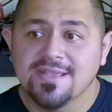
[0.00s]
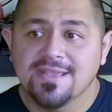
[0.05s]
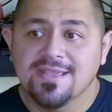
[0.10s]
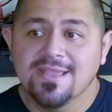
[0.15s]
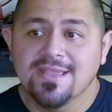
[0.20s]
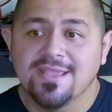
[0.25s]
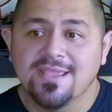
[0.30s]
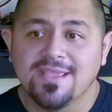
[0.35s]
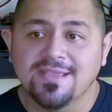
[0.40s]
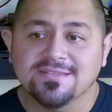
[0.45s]

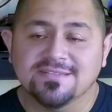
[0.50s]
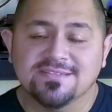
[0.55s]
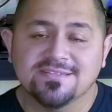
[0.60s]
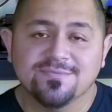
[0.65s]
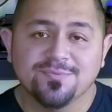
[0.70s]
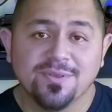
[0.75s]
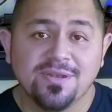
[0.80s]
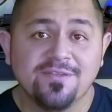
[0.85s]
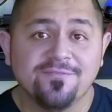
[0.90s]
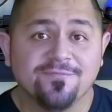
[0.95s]
it's
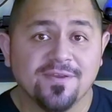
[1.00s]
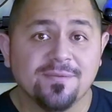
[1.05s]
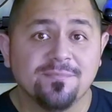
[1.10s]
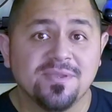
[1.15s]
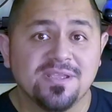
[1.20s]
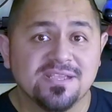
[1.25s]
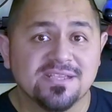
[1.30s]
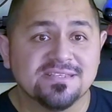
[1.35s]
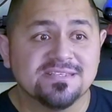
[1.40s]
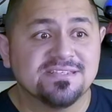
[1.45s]
really fun
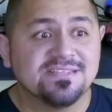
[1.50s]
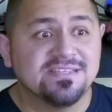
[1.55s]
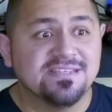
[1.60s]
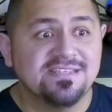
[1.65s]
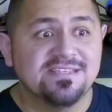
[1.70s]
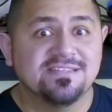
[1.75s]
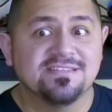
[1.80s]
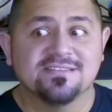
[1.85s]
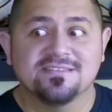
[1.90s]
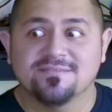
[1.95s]
because
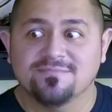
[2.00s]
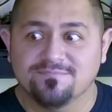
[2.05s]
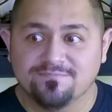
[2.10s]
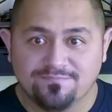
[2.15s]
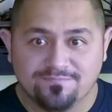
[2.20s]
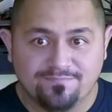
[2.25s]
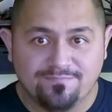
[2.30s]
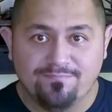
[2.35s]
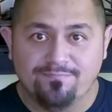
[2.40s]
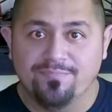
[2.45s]
she's
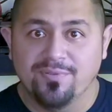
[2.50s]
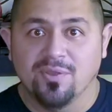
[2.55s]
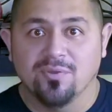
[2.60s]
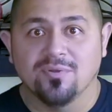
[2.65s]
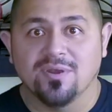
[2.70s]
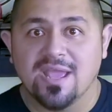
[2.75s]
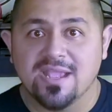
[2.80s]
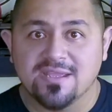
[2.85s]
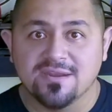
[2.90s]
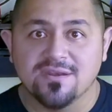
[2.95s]

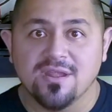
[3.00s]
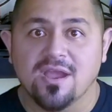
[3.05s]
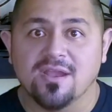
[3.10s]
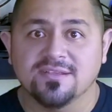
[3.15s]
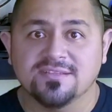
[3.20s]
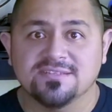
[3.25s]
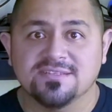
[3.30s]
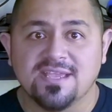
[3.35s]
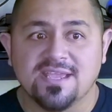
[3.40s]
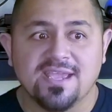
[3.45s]
built like an
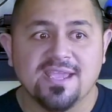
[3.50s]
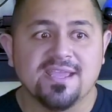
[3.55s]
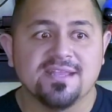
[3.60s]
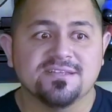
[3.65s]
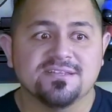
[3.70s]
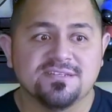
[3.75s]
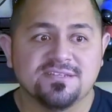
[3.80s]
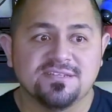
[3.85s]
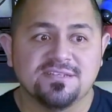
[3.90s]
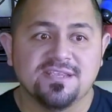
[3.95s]
ox
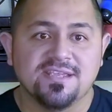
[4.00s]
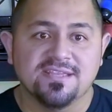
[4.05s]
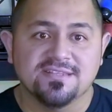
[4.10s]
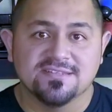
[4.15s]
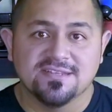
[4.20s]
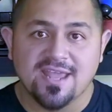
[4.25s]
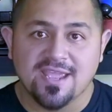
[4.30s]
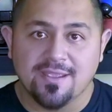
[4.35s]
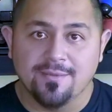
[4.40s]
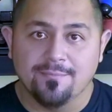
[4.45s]
and she
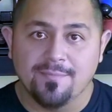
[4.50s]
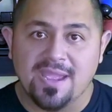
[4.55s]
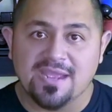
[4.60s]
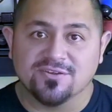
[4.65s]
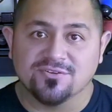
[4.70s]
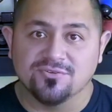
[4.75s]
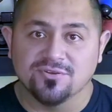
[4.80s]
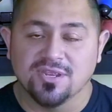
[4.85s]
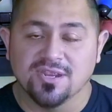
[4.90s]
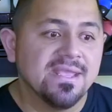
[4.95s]
hits like a
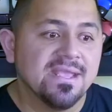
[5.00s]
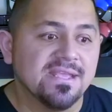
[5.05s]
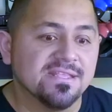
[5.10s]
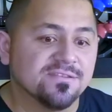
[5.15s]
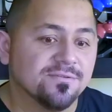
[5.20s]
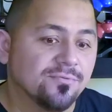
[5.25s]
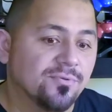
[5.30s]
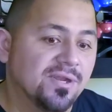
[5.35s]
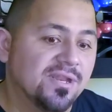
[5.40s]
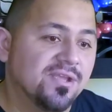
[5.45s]
Mack truck. It's
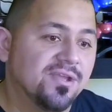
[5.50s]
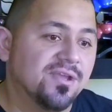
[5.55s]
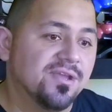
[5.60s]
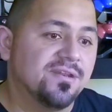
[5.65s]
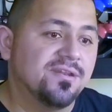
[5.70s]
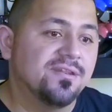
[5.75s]
a really good